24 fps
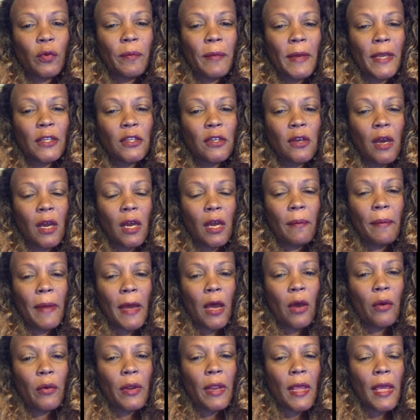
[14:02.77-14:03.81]
We may talk
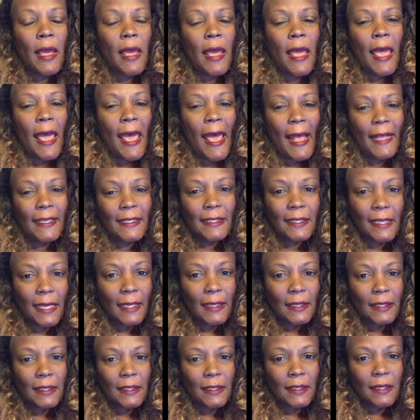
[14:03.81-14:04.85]
about
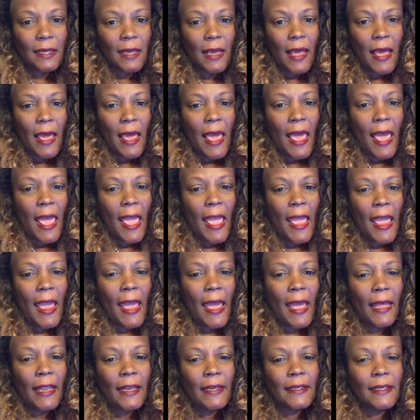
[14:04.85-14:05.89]
assets
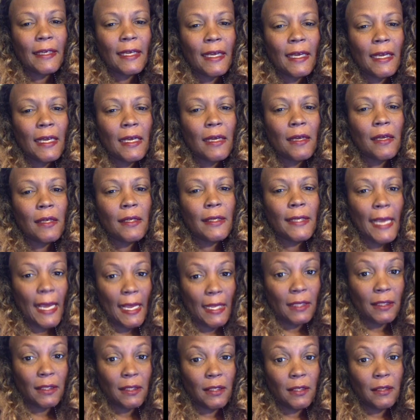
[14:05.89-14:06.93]
and
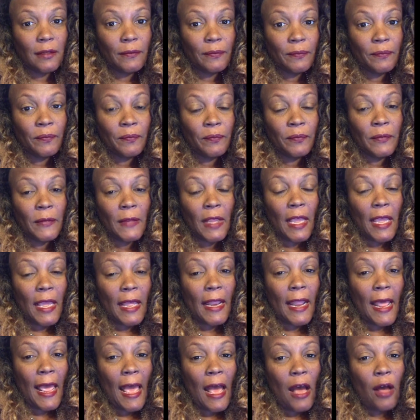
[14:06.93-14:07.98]
debts
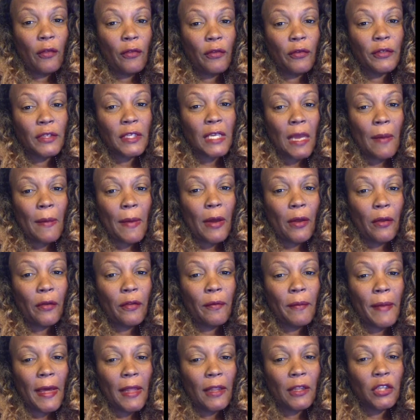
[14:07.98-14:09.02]
and how those come out on
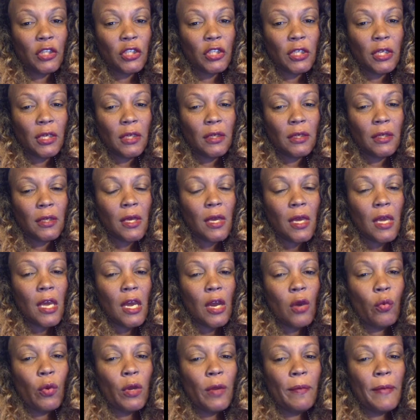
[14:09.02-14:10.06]
the balance sheet.
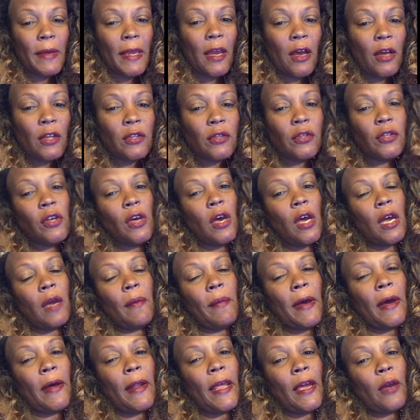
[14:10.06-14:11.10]
We may also talk
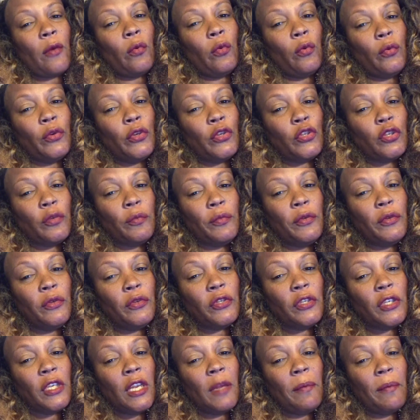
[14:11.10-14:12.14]
about equitable
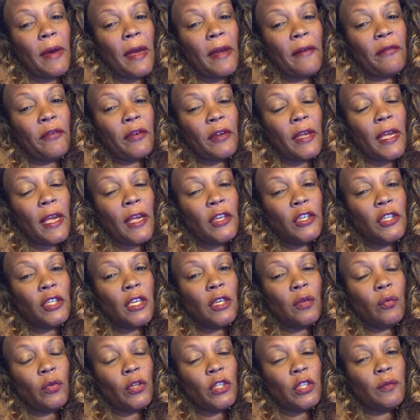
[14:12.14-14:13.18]
distribution and
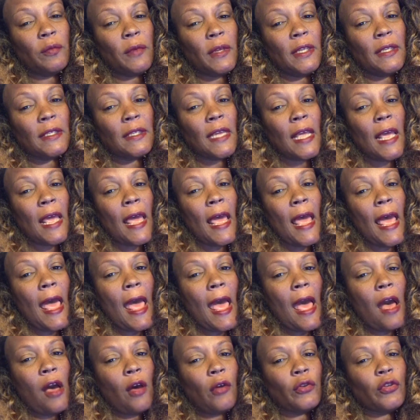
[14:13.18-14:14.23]
bifurcation, which means
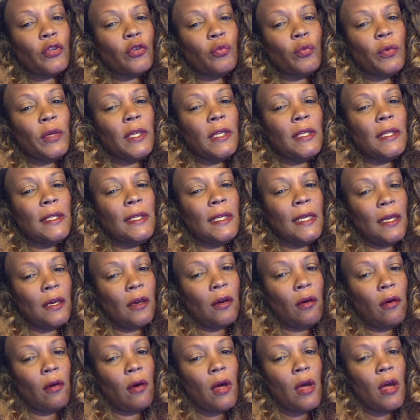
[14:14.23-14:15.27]
how do we
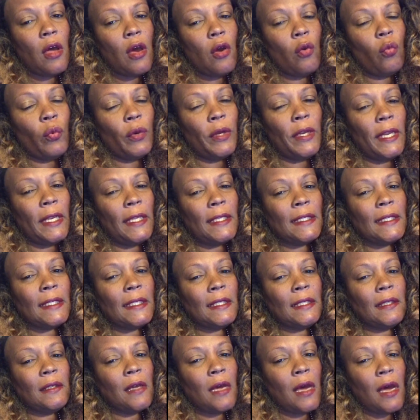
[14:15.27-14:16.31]
deal when it's
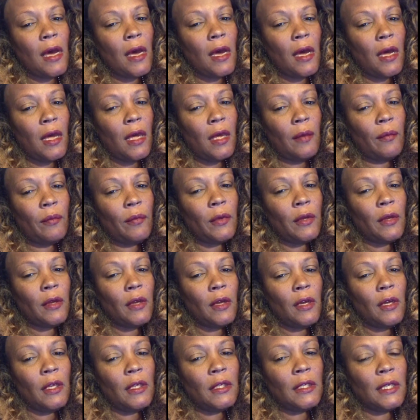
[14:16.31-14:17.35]
time
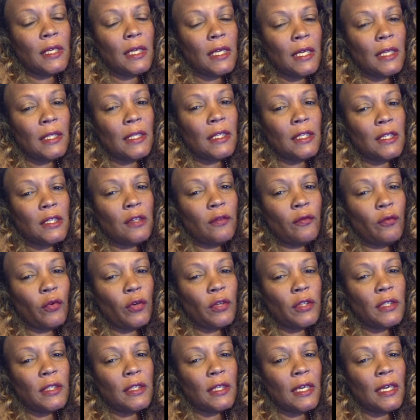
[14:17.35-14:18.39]
to get this
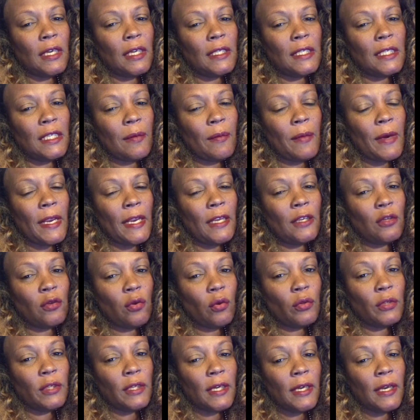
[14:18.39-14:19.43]
divorce done and somebody's
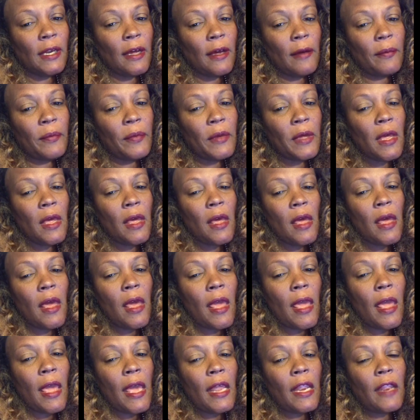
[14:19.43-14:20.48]
holding it up.
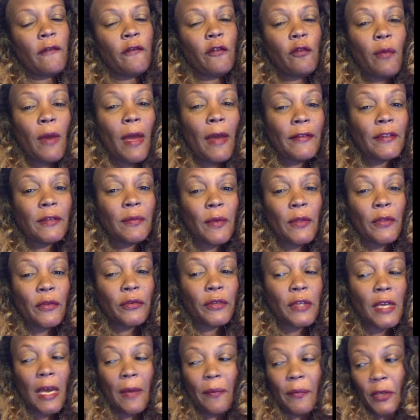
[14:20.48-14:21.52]
And if you have some
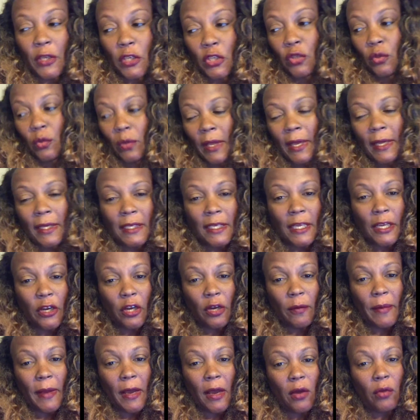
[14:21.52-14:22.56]
other topics you'd like to
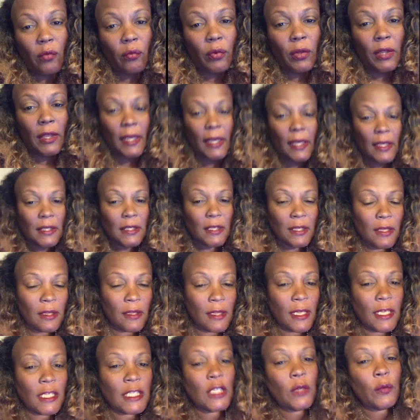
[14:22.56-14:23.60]
hear about related to the
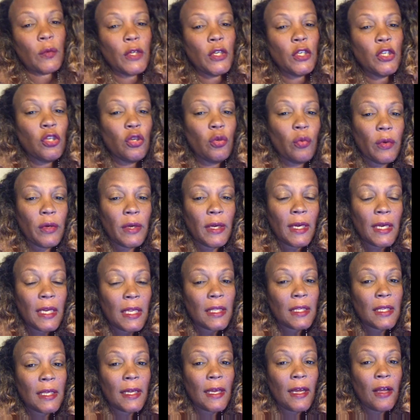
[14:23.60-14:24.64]
things that we do or
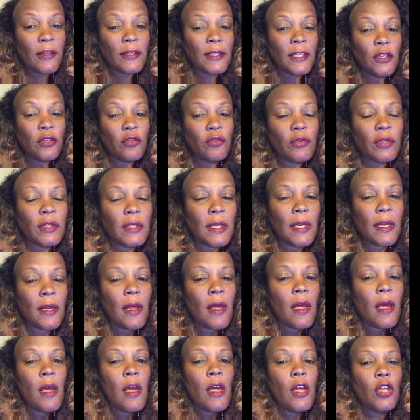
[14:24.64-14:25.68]
anything else interesting,
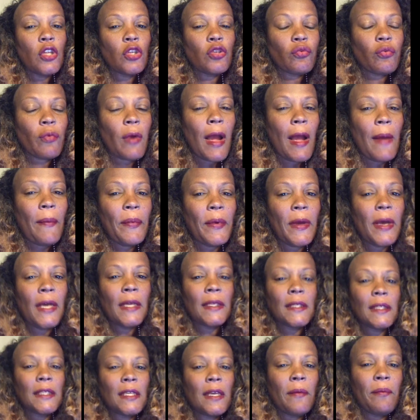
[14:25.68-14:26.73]
drop
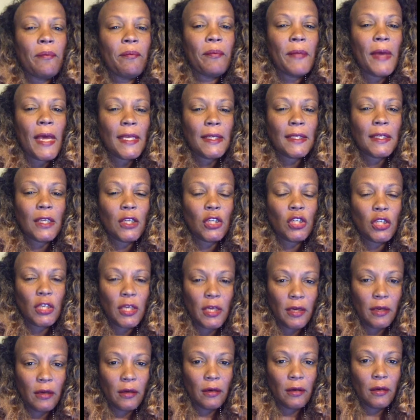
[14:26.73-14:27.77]
us a message
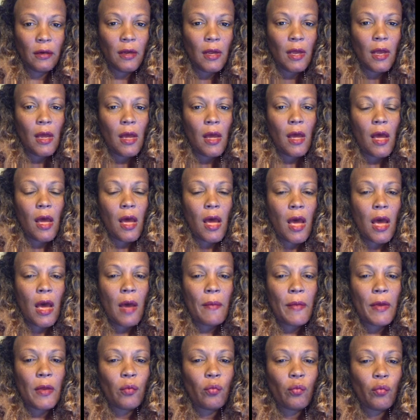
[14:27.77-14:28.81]
here
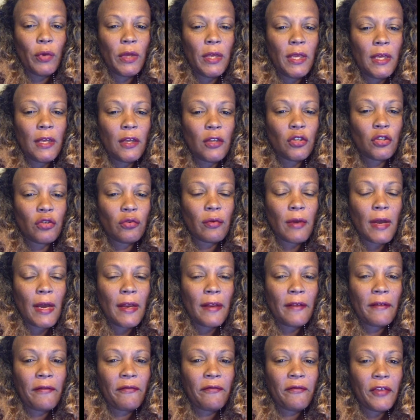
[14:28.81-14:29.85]
and we can try
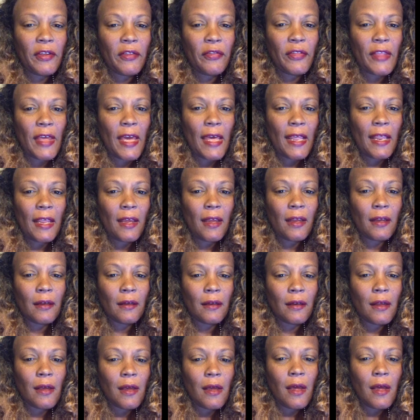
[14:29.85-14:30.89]
to fit that in.